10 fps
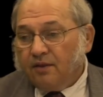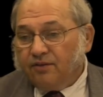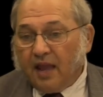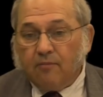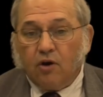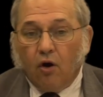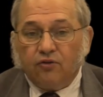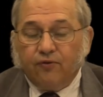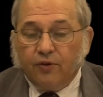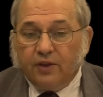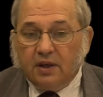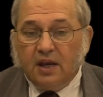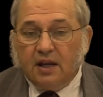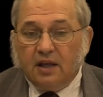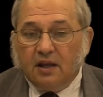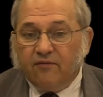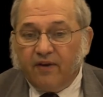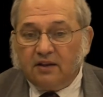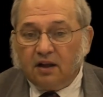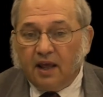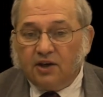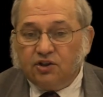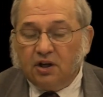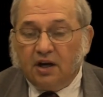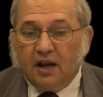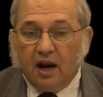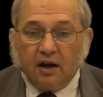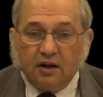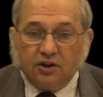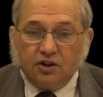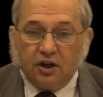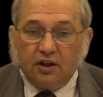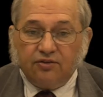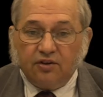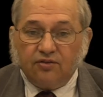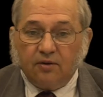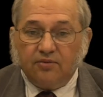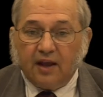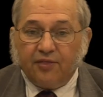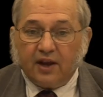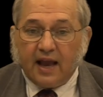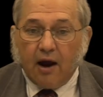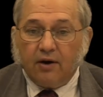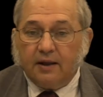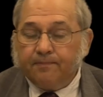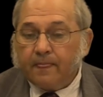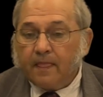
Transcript: Same goes for the heating and ventilation and air conditioning systems at the county.